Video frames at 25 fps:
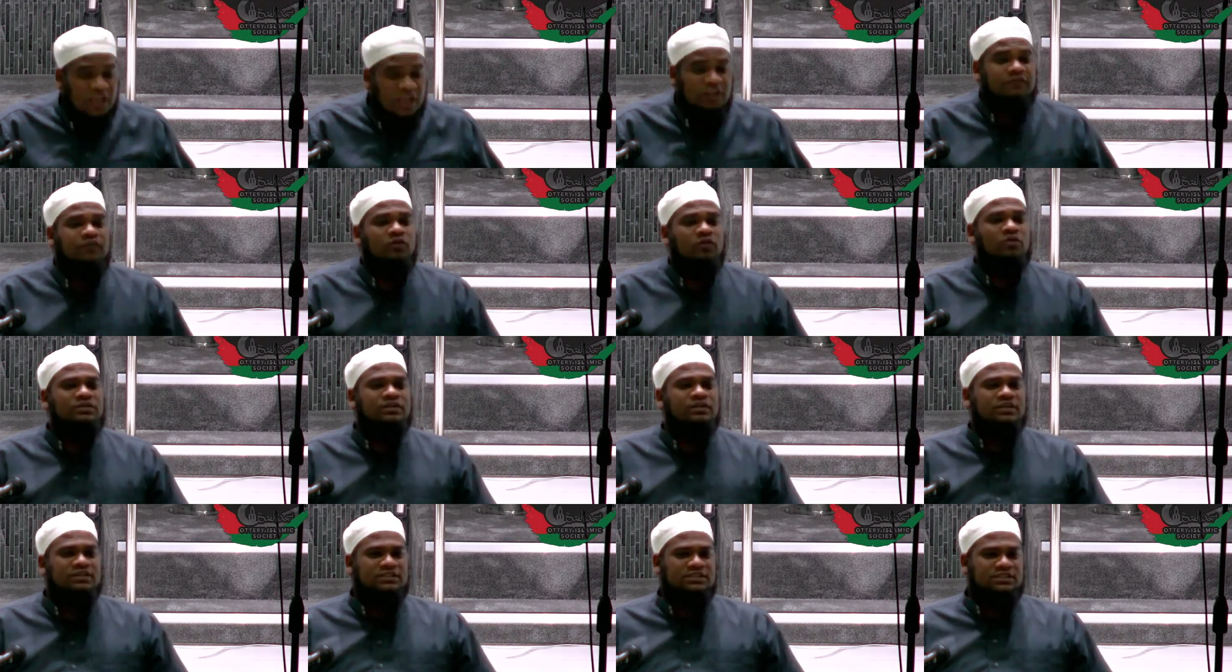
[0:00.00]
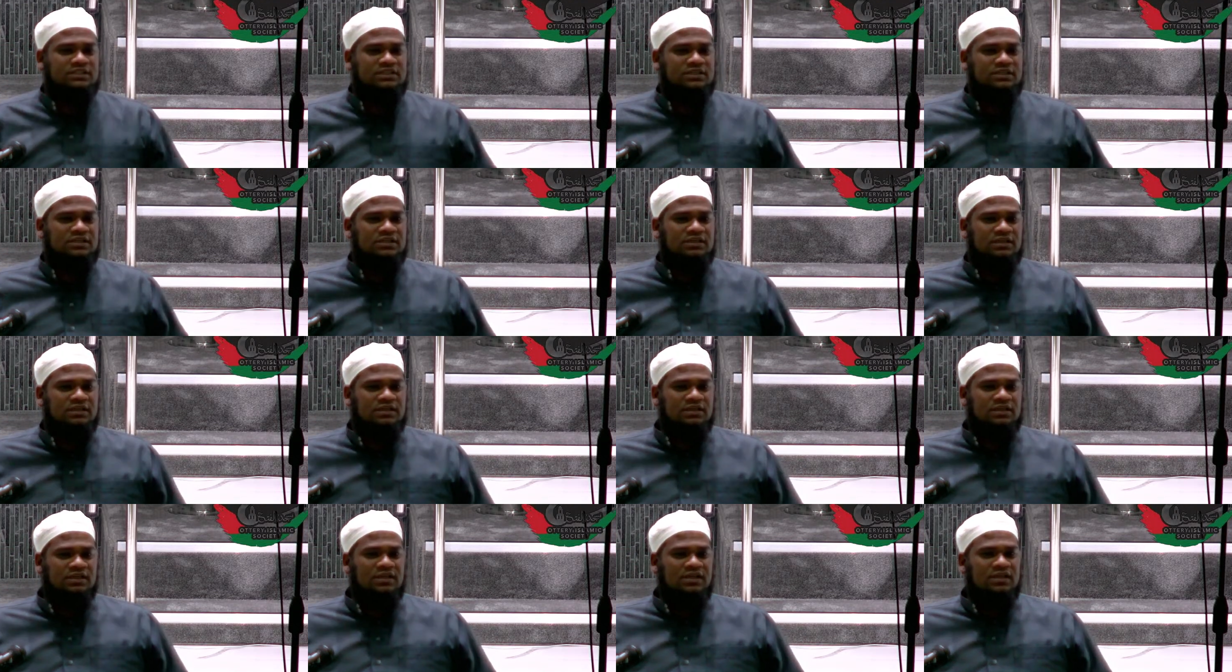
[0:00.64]
Forgetfulness.
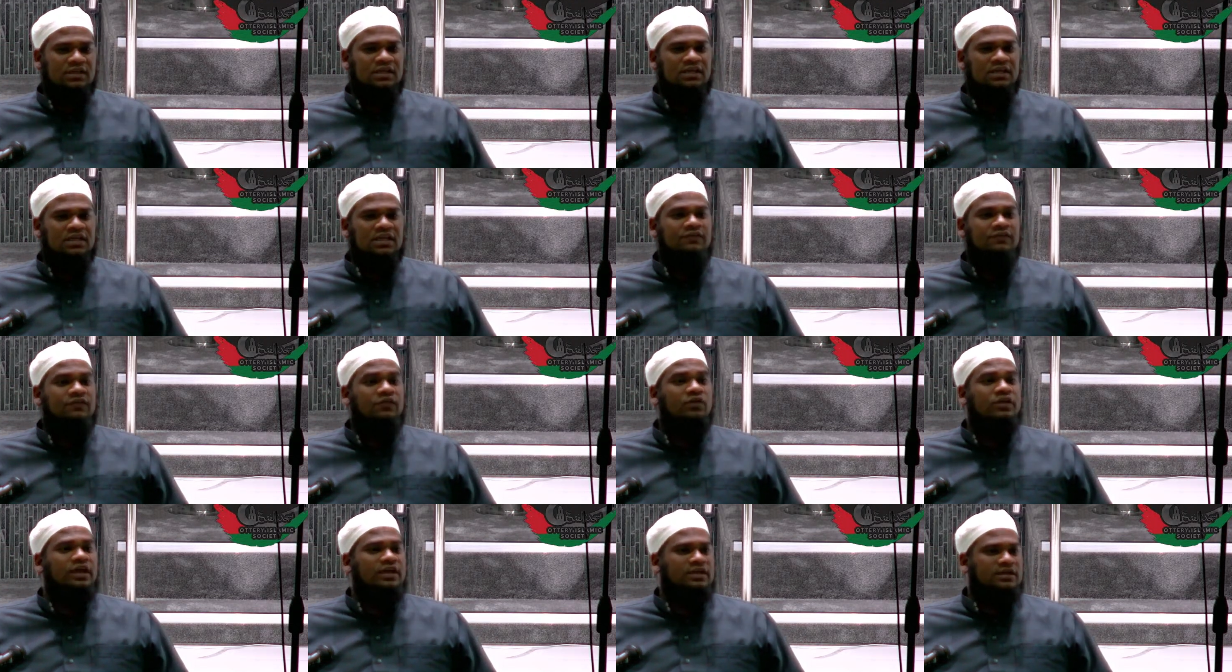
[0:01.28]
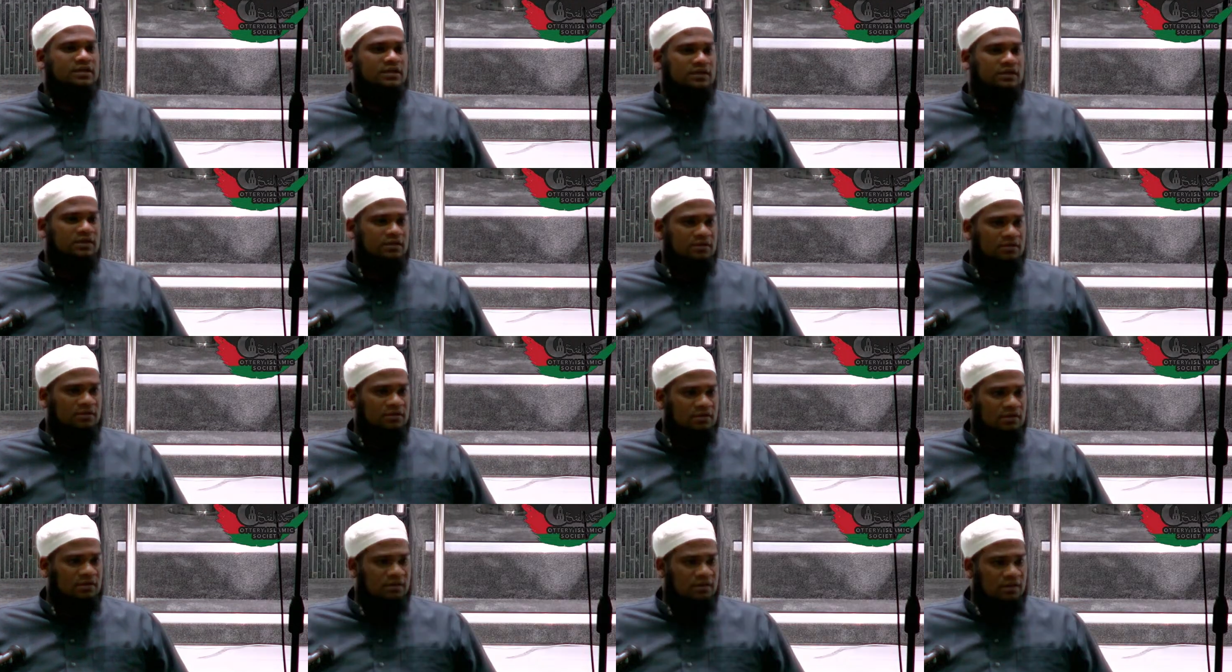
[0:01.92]
He forget.
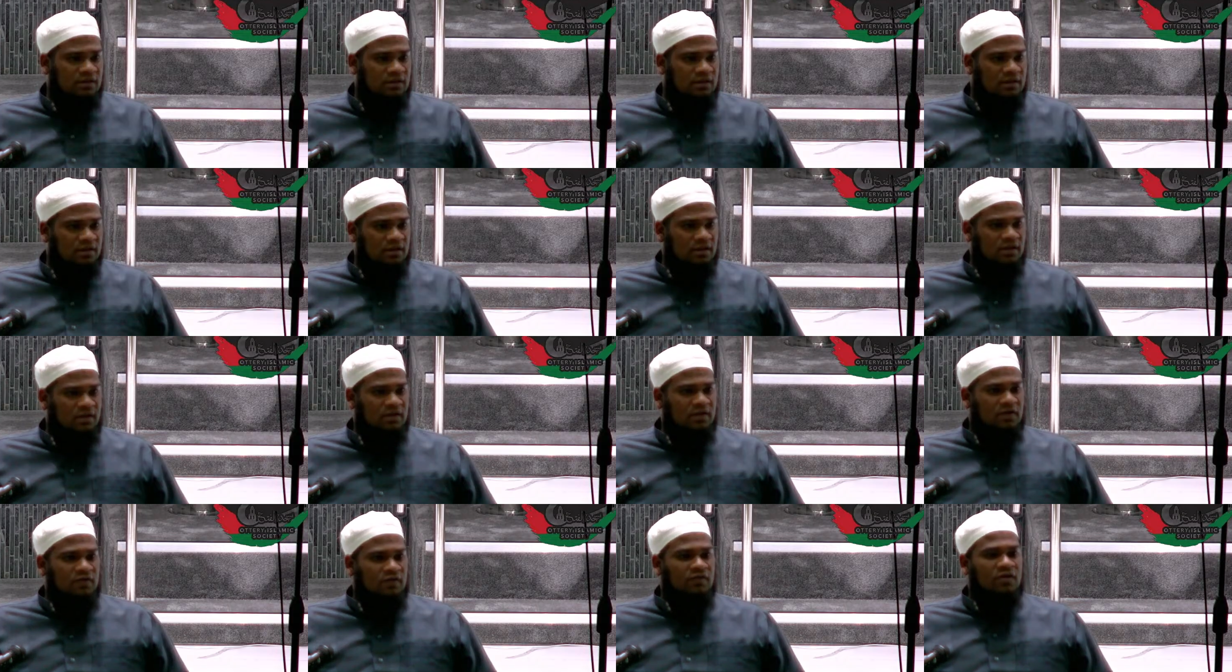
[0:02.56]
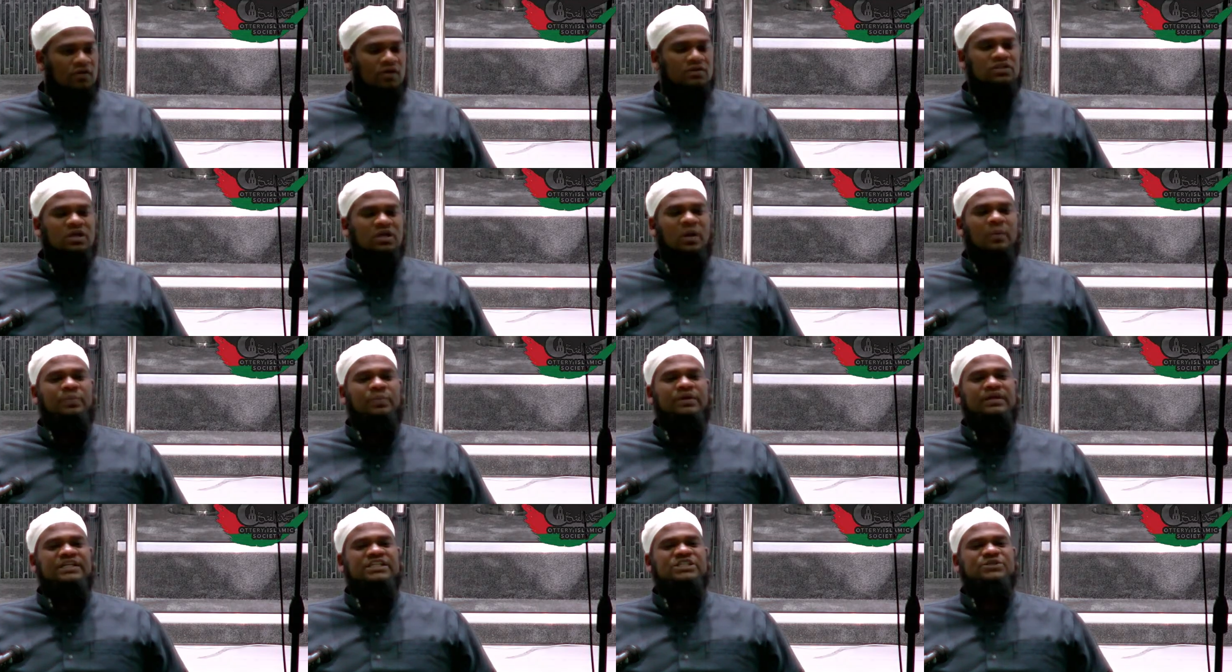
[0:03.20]
For
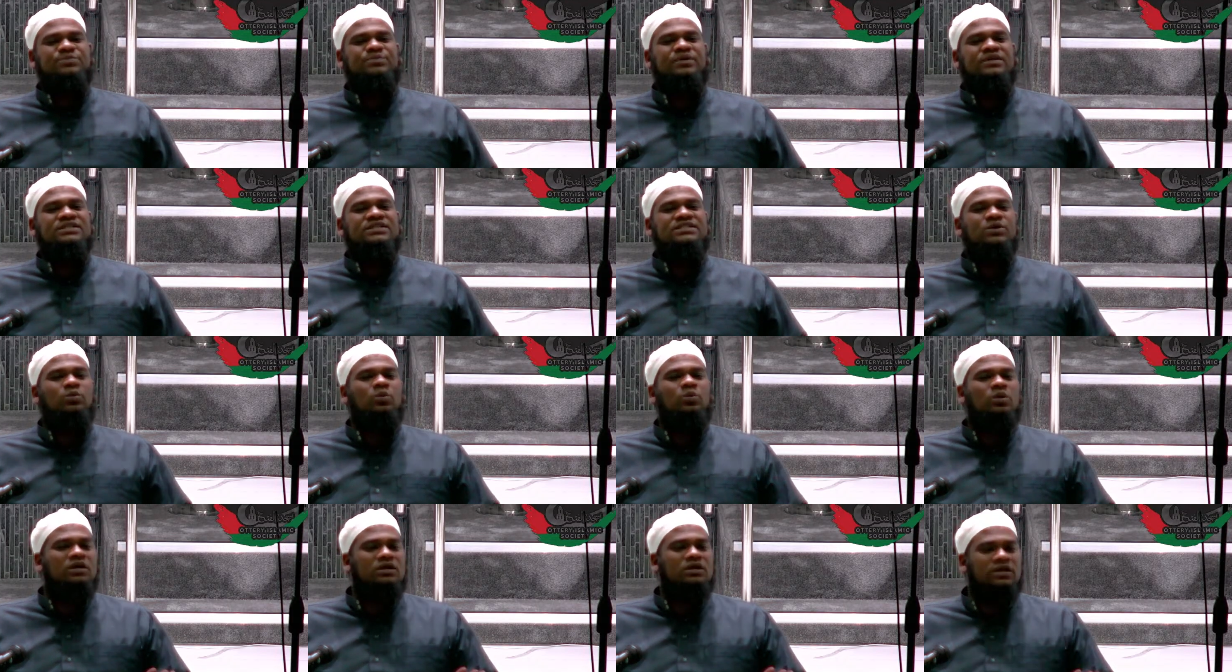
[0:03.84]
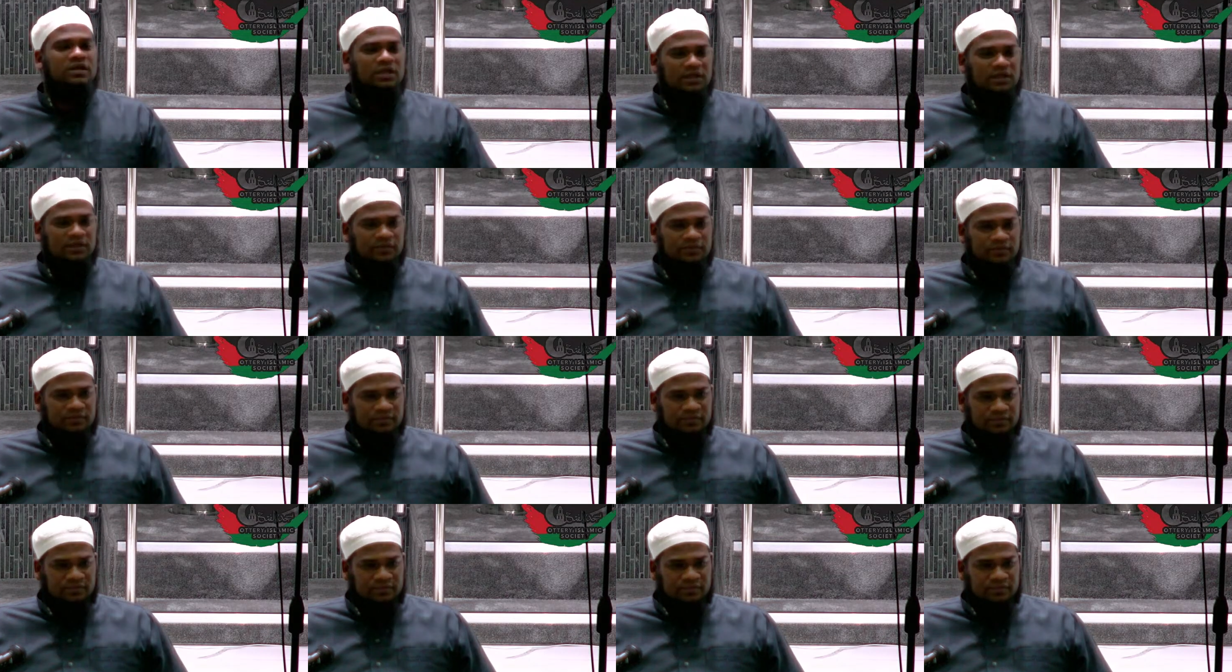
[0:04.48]
example, he's busy
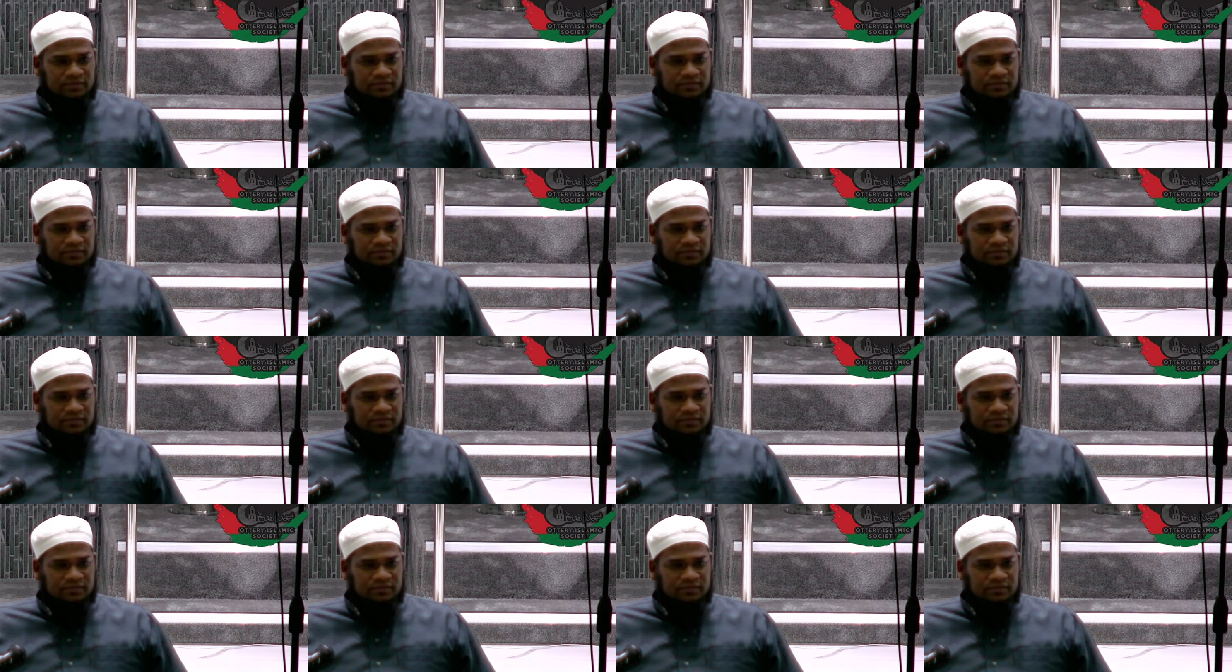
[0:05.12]
working.